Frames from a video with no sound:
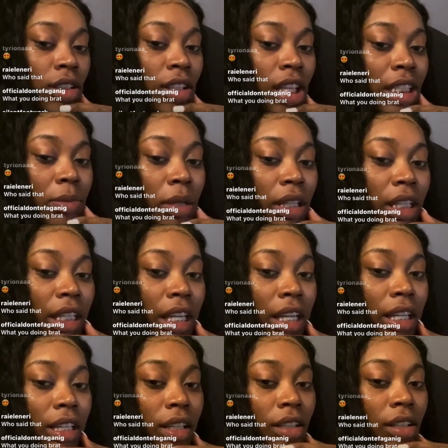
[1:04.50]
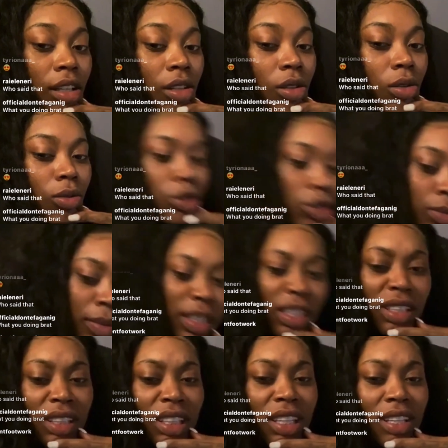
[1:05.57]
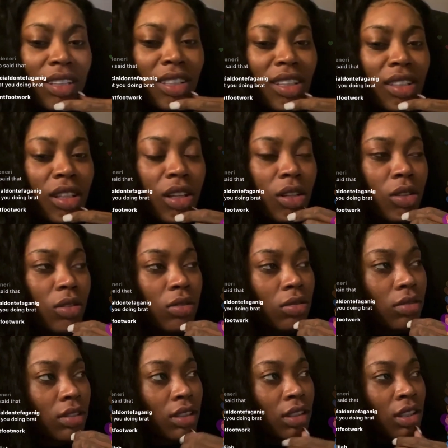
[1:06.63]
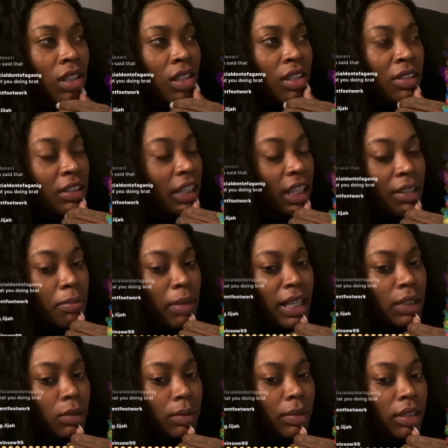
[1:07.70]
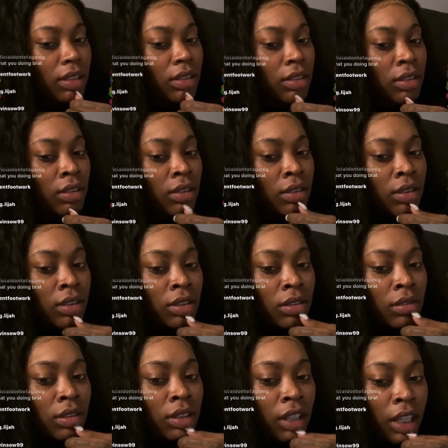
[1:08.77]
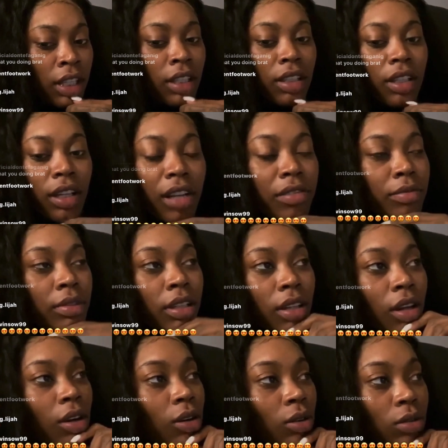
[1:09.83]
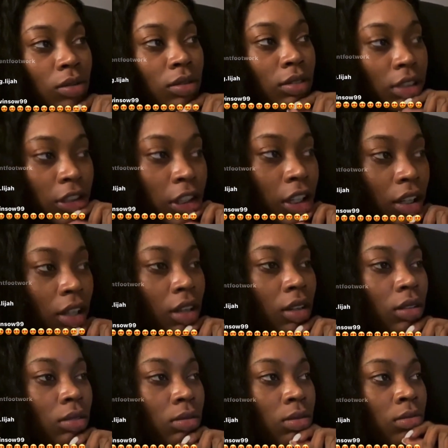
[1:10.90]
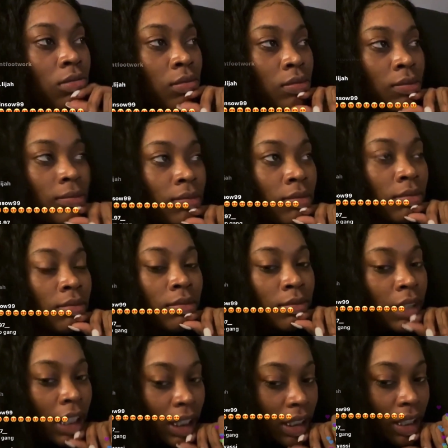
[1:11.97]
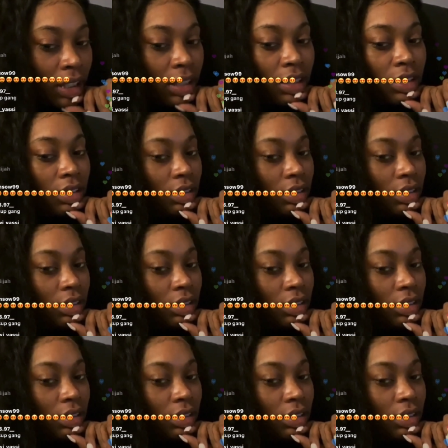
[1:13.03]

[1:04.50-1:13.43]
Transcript: They tell me, leave that nigga alone. What you mean, leave that nigga alone? He messed with me? He could have left me alone a year ago. He didn't.